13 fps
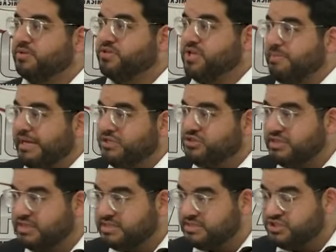So imagine
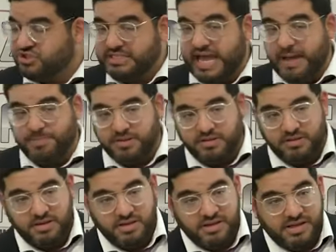this, it just
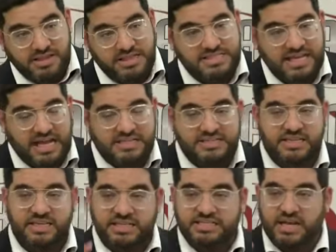happened. This guy is
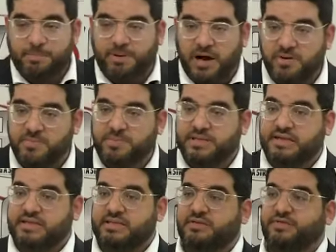sitting in his apartment in
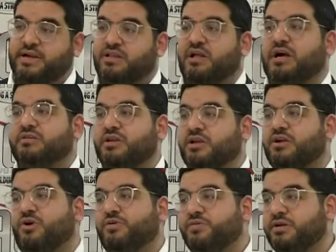Petach Tikva and locked in
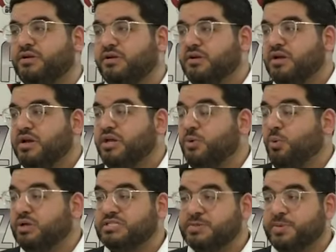COVID. He
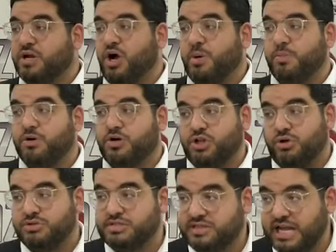wants to become
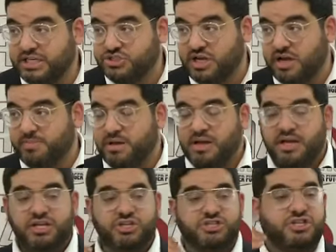closer to Hashem,
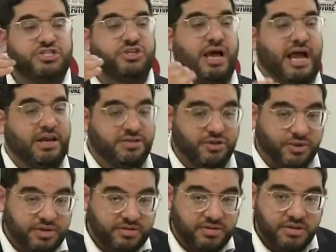he just doesn't know how to
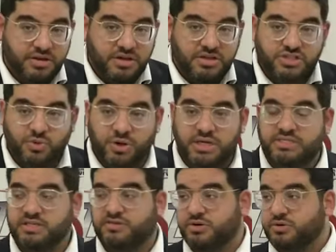do it. So what
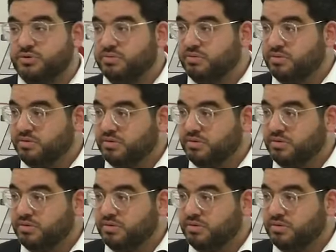does he do?